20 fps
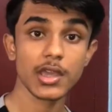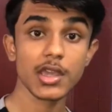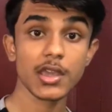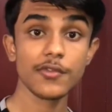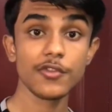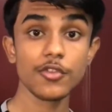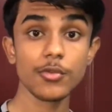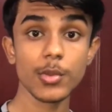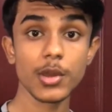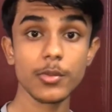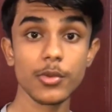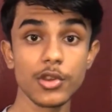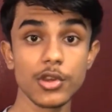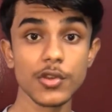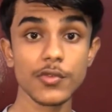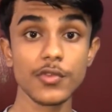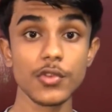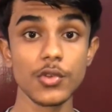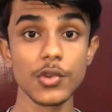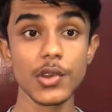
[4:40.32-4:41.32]
I gave you my
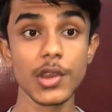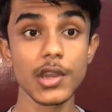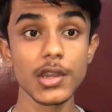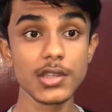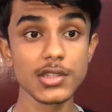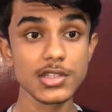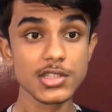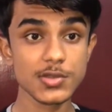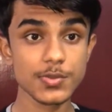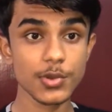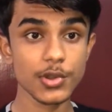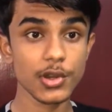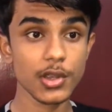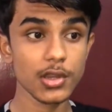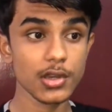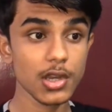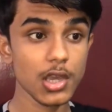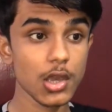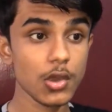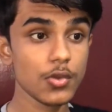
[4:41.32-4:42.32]
point of view regarding this
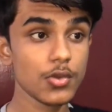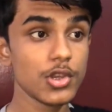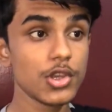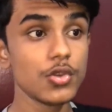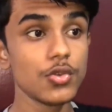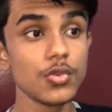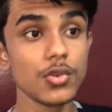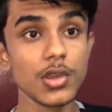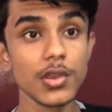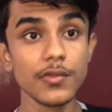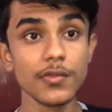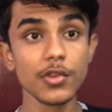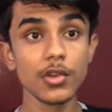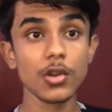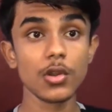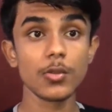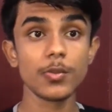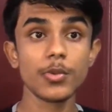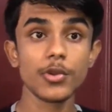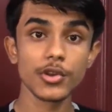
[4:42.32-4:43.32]
product. Now you give
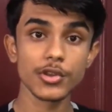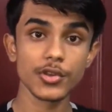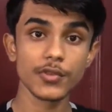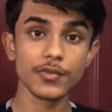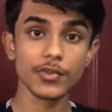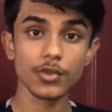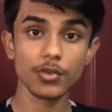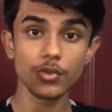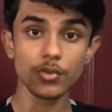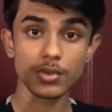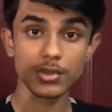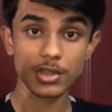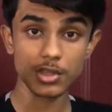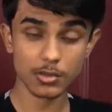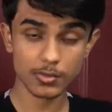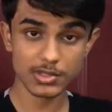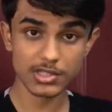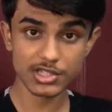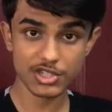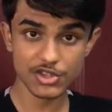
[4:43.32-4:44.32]
your point of view in the
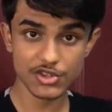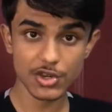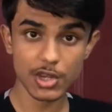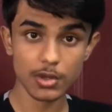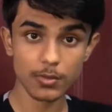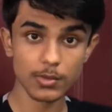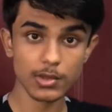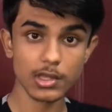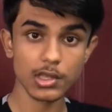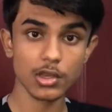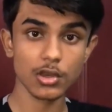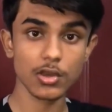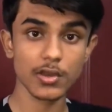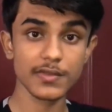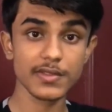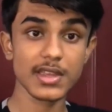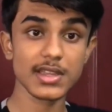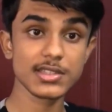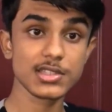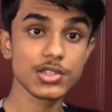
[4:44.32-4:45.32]
comment section down below
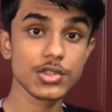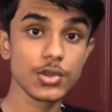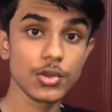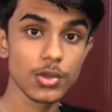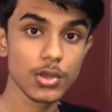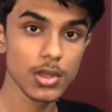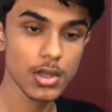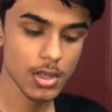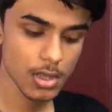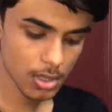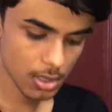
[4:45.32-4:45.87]
if that's cool.